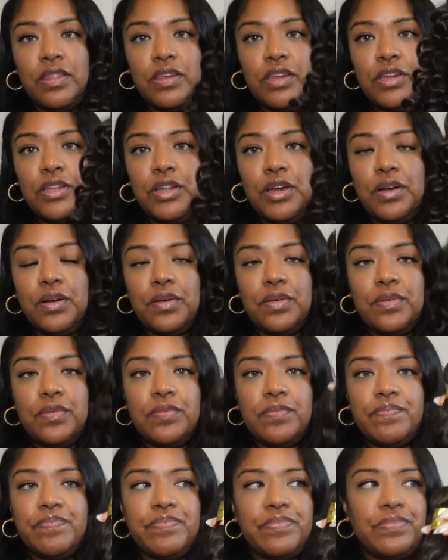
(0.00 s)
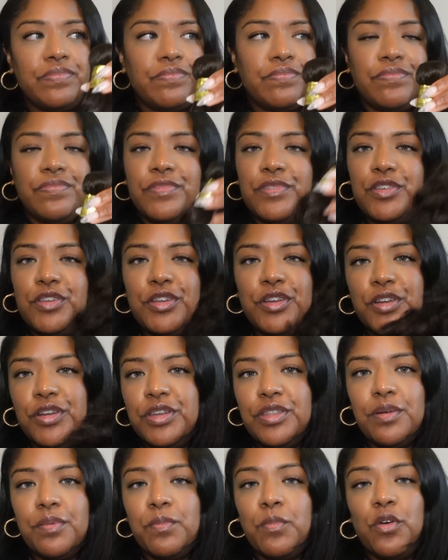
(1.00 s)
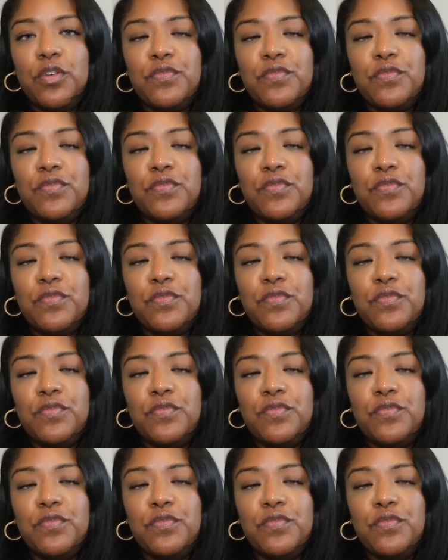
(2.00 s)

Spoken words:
you know, you're either more